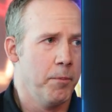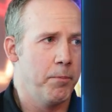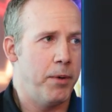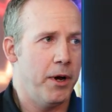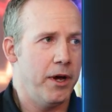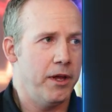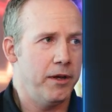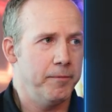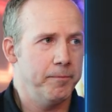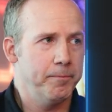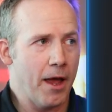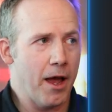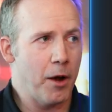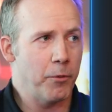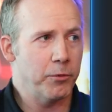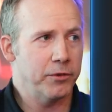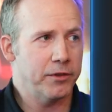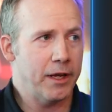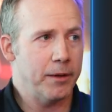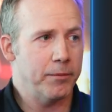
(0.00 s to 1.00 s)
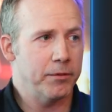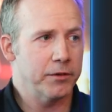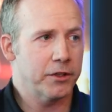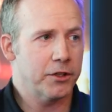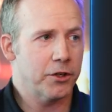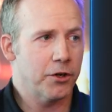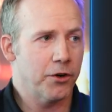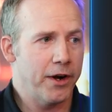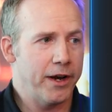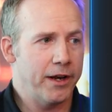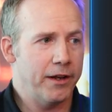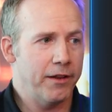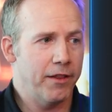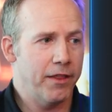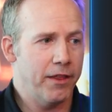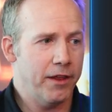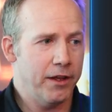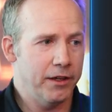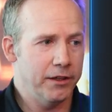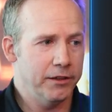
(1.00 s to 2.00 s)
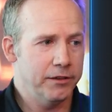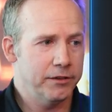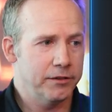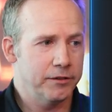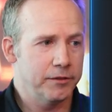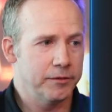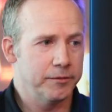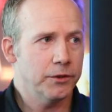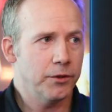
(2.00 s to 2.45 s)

But I was able to create this.